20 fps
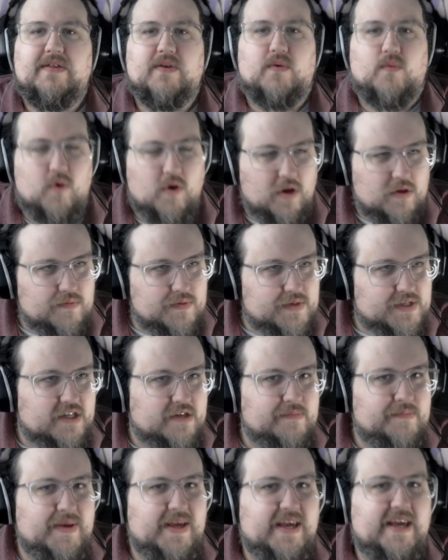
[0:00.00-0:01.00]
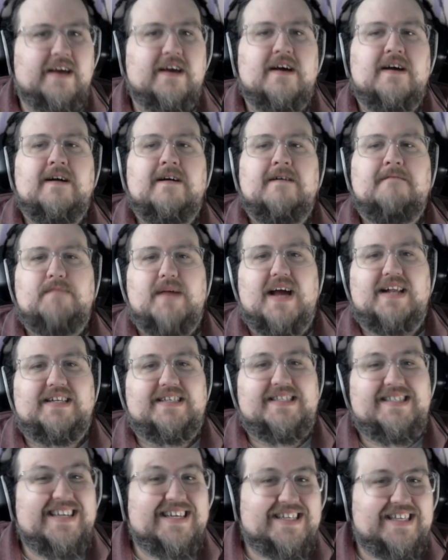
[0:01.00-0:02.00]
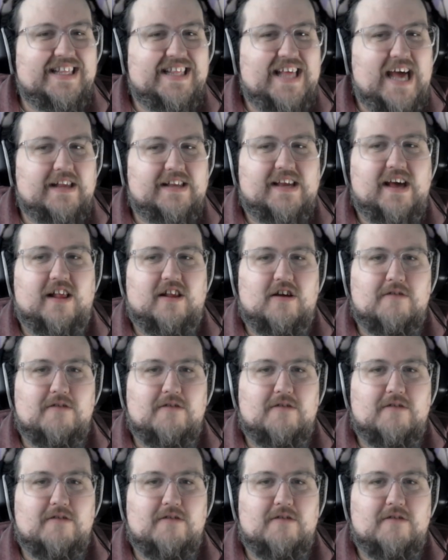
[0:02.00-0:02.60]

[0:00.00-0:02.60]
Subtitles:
the world was going to be, and to stick to that color